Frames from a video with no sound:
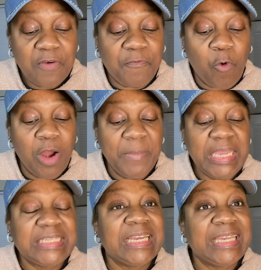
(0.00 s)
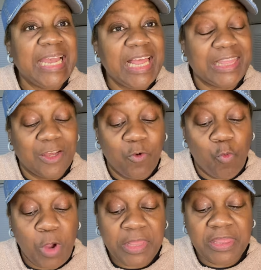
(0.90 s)
for me together
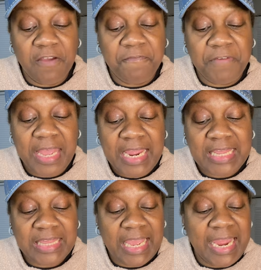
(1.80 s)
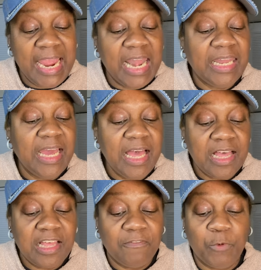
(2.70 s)
with the faith and
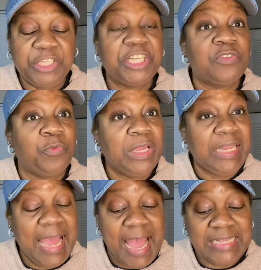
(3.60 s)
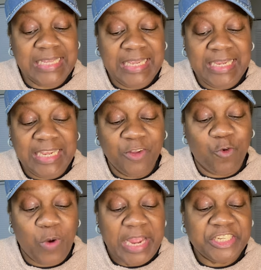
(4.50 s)
love which is realized in
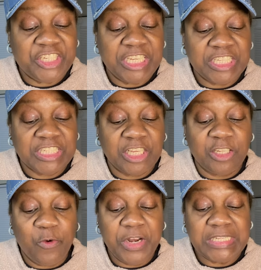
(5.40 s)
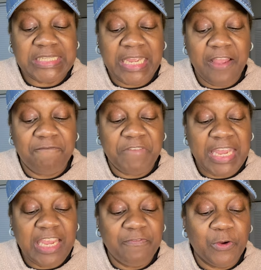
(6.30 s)
Christ Jesus. The Lord is saying
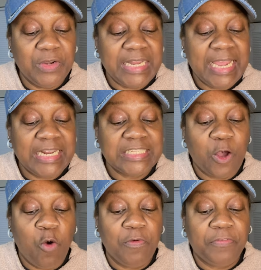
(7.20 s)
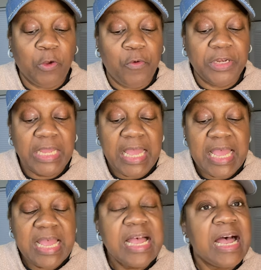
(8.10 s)
favor that is overflowing,
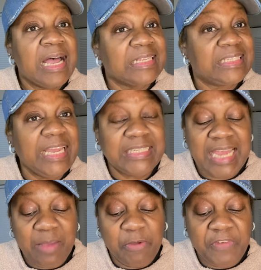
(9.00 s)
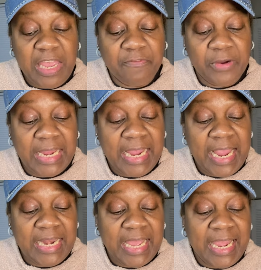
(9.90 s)
a set time of favor,
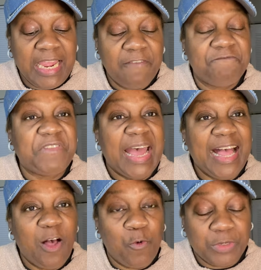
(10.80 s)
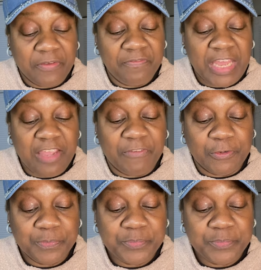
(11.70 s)
and a found favor.